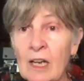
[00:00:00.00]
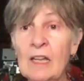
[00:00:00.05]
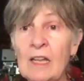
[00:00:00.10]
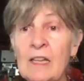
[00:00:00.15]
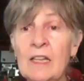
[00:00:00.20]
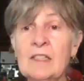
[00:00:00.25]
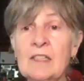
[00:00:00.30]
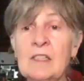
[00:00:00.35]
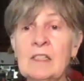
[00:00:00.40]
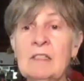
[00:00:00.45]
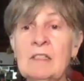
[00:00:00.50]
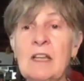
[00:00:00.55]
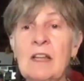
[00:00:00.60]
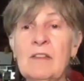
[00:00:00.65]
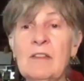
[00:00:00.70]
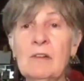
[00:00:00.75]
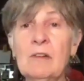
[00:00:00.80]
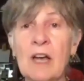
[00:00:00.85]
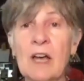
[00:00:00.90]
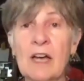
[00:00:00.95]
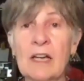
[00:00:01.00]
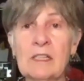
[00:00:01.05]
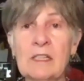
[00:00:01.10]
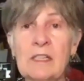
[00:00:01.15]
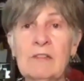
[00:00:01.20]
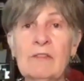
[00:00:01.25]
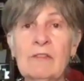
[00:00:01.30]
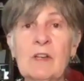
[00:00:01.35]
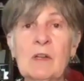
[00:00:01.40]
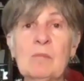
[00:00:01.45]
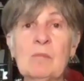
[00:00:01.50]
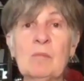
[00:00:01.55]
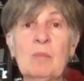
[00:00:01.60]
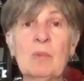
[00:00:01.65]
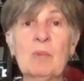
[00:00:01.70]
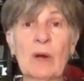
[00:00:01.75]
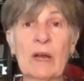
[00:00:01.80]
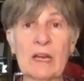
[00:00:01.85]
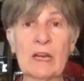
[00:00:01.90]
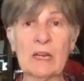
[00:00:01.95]
That's another kind of an
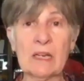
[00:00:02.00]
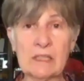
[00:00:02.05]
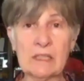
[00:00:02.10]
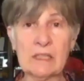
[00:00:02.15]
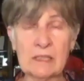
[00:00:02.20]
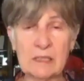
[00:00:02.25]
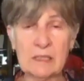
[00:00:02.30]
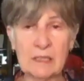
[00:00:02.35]
embrace.